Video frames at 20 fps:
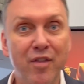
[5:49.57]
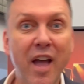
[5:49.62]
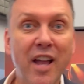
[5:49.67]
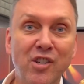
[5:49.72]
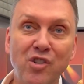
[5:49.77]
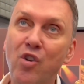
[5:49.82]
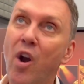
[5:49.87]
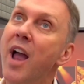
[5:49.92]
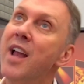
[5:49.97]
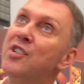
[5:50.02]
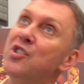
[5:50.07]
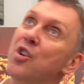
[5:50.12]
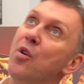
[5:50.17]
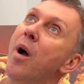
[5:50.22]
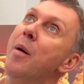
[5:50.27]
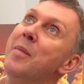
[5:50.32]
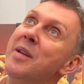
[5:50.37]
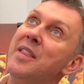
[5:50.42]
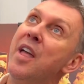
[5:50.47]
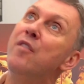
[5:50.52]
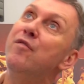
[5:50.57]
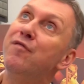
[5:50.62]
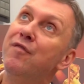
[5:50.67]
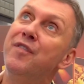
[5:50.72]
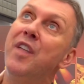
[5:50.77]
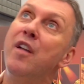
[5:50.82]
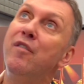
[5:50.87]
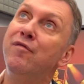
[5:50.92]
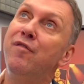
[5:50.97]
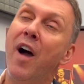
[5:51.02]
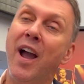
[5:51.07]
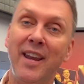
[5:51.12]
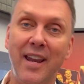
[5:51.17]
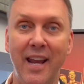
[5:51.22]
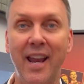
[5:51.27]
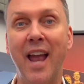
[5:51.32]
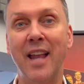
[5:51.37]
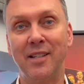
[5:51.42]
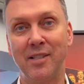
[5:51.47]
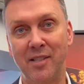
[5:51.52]
They try to. I mean, they fight
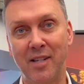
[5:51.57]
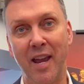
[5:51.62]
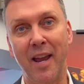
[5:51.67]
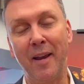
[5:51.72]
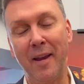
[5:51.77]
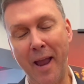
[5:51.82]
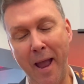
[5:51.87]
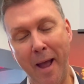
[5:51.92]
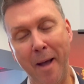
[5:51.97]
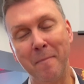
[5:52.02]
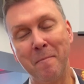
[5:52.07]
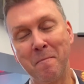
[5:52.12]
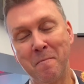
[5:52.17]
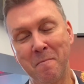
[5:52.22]
against it, yeah.